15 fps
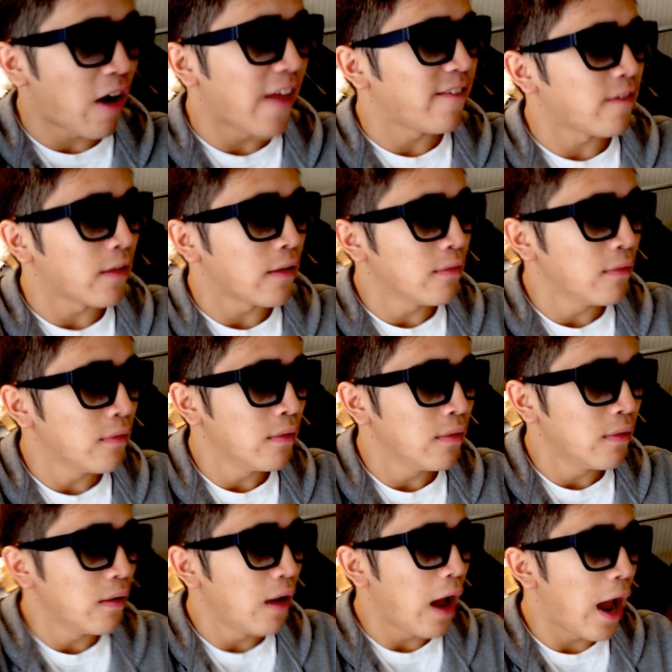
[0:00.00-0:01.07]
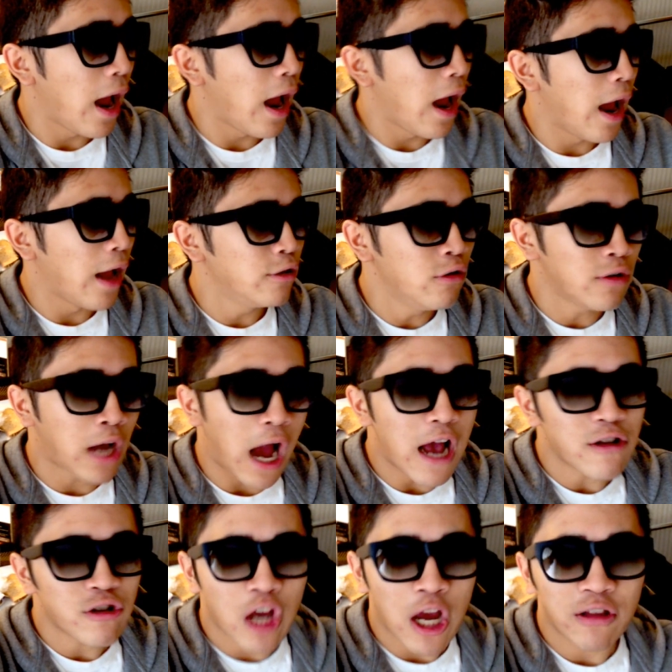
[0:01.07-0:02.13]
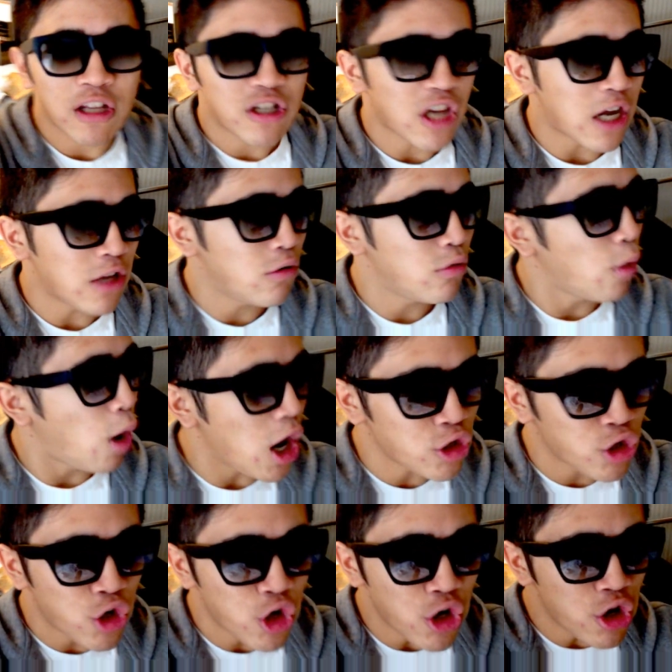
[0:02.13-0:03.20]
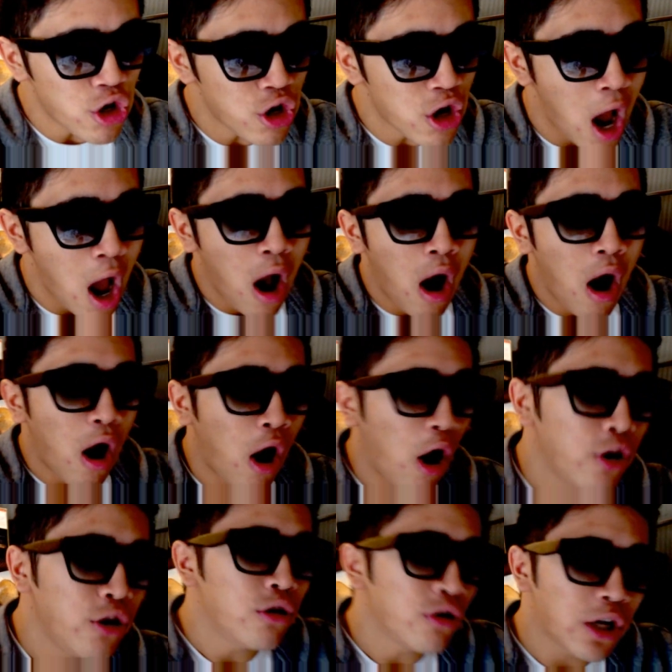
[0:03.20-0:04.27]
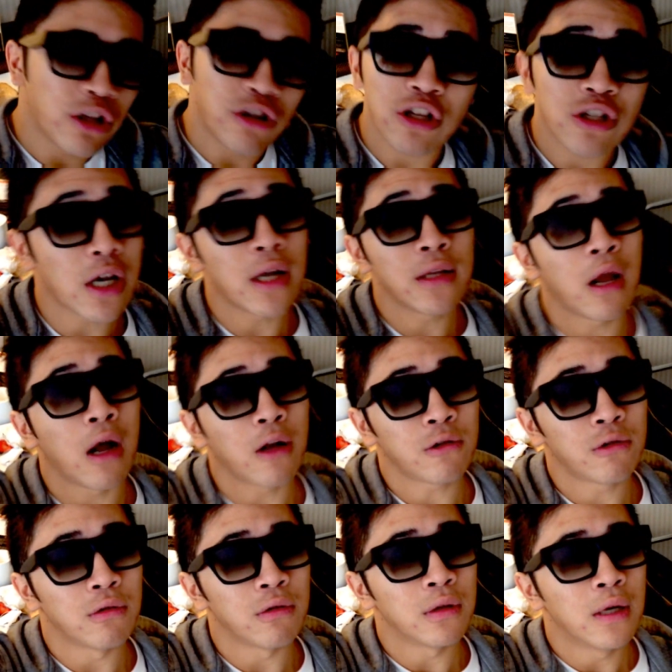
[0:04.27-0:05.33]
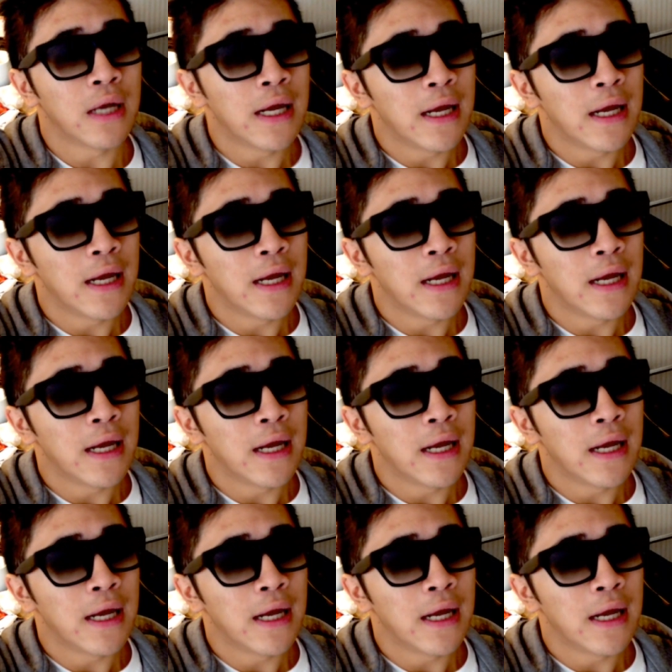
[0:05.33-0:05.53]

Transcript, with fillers: run. And you guys can decide to watch it, or you can decide not to.